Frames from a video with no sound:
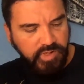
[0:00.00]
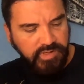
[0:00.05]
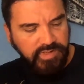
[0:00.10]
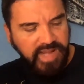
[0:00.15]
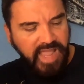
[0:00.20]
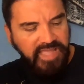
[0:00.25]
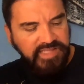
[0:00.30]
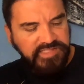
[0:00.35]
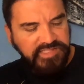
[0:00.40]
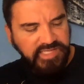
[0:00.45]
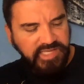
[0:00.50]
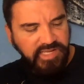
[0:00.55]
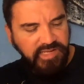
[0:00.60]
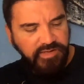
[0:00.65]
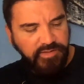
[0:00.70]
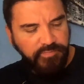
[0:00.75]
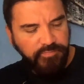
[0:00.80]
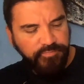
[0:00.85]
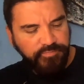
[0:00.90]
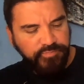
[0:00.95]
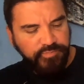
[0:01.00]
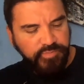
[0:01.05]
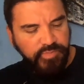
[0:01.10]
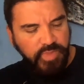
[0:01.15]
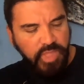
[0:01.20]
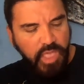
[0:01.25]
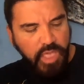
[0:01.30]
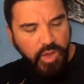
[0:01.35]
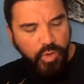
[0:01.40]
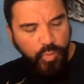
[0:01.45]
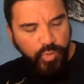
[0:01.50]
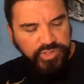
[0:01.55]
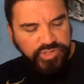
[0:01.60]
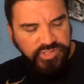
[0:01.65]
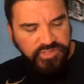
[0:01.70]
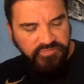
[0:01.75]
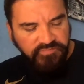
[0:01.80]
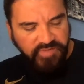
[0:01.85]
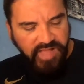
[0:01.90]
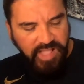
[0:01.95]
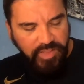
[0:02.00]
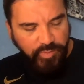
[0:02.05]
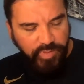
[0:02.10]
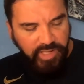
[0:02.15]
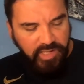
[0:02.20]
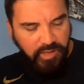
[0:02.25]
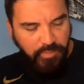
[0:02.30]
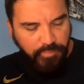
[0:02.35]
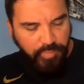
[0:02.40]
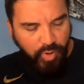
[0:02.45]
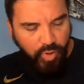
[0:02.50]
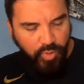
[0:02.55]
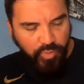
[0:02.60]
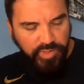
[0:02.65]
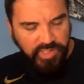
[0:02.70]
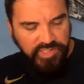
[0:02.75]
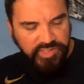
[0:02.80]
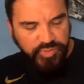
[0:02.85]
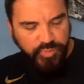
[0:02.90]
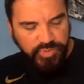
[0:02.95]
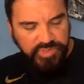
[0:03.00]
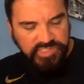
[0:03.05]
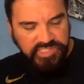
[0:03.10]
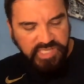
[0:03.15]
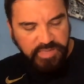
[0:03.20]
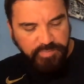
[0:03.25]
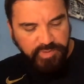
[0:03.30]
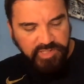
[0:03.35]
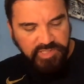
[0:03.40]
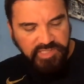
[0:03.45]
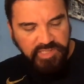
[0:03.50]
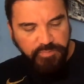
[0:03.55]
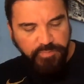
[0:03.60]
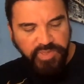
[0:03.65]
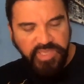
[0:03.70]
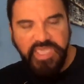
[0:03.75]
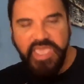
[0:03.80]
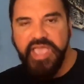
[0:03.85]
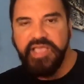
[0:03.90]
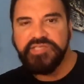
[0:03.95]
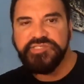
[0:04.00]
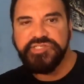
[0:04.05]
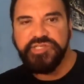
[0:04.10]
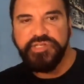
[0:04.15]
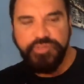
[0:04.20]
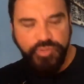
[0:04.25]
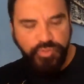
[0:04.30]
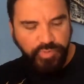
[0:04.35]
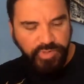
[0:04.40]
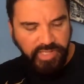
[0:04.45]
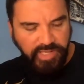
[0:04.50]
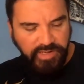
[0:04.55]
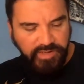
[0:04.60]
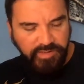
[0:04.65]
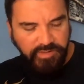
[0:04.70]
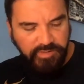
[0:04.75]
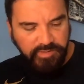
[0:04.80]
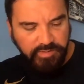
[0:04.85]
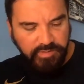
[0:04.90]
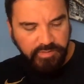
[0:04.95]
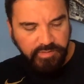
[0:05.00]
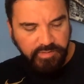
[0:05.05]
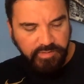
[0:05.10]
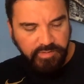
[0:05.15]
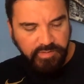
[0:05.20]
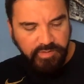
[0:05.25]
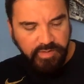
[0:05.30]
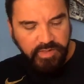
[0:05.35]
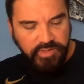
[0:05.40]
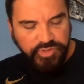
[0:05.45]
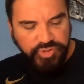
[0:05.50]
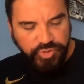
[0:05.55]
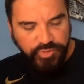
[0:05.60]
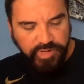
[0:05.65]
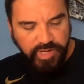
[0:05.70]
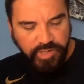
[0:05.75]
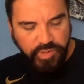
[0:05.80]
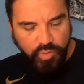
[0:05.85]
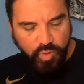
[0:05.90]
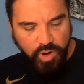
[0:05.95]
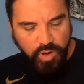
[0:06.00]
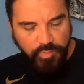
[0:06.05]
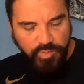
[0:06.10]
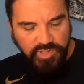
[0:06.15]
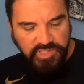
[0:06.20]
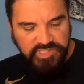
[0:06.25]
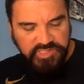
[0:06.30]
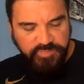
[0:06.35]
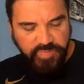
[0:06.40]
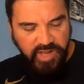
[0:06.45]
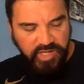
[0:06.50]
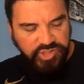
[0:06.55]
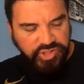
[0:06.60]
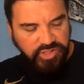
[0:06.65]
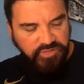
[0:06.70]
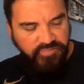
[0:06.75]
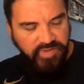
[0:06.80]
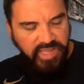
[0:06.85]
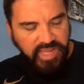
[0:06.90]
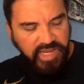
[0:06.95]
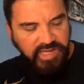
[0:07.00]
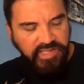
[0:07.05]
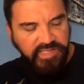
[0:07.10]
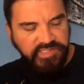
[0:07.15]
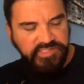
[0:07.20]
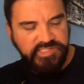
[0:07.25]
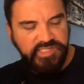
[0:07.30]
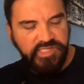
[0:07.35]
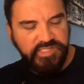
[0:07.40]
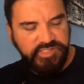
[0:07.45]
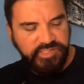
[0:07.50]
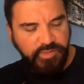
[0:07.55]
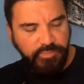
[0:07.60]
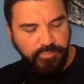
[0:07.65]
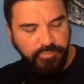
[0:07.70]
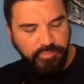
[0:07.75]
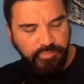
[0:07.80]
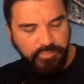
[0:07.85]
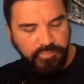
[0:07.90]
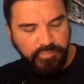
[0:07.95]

19. Which of the following components would typically be excluded during a normal inspection of a heating system?